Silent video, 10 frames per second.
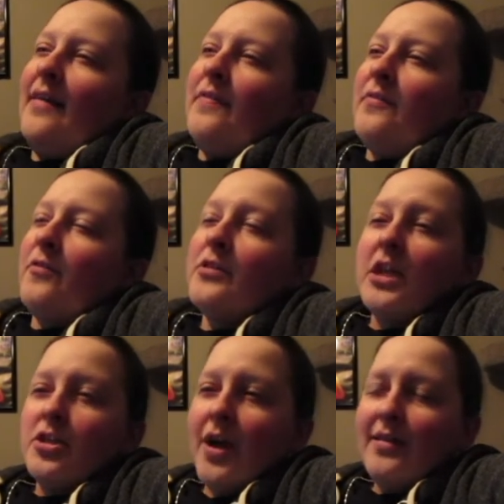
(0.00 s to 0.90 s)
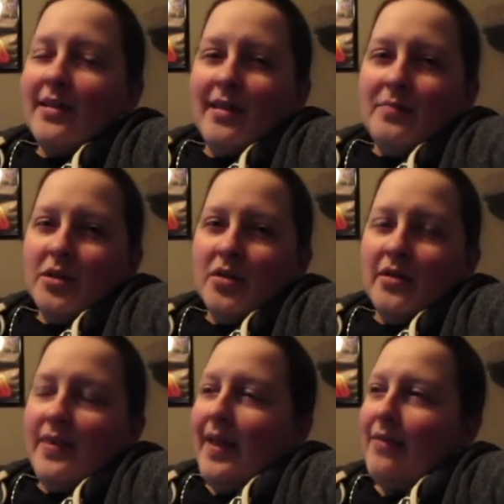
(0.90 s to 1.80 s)
first I tried the
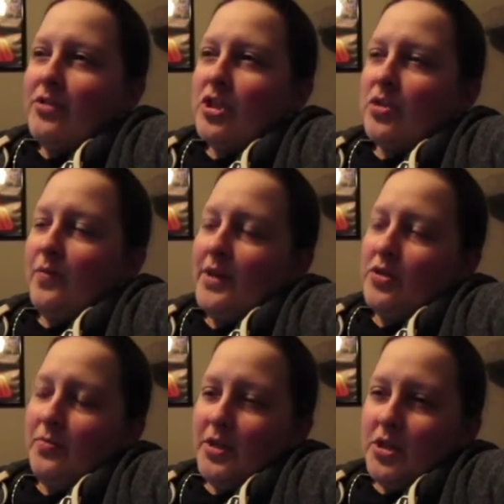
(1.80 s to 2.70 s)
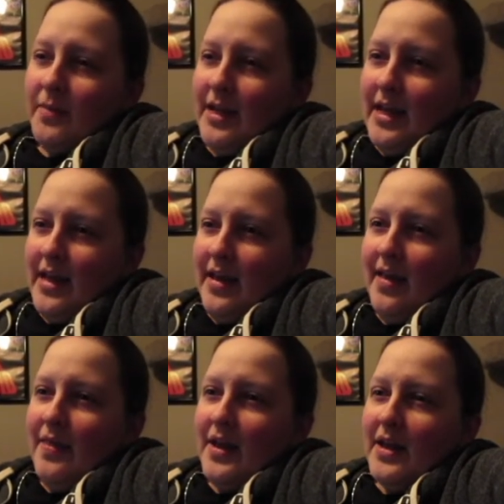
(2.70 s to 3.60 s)
elliptical, and that was just way too much on my knee.
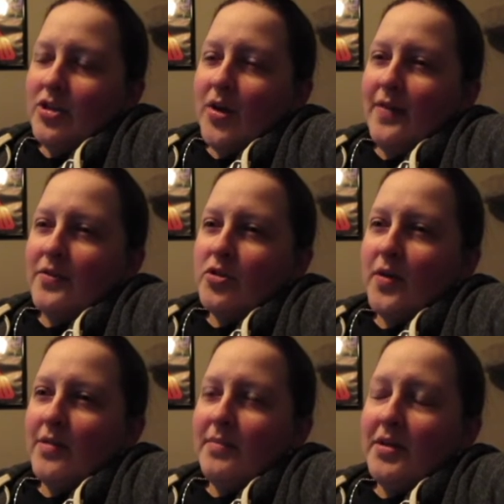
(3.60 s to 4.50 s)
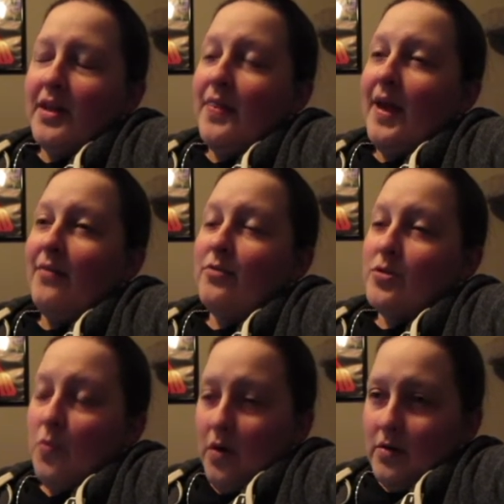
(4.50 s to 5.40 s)
And then I tried the treadmill, and that
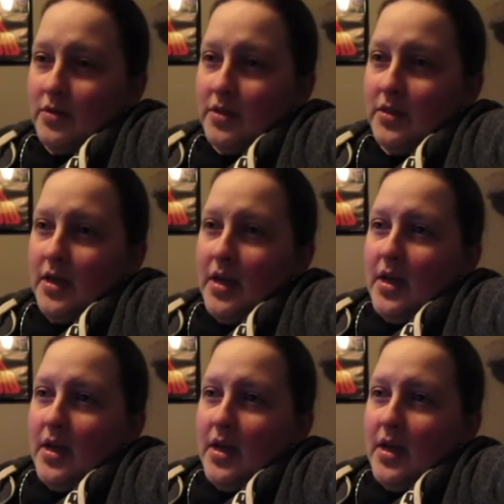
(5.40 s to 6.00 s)
was worse.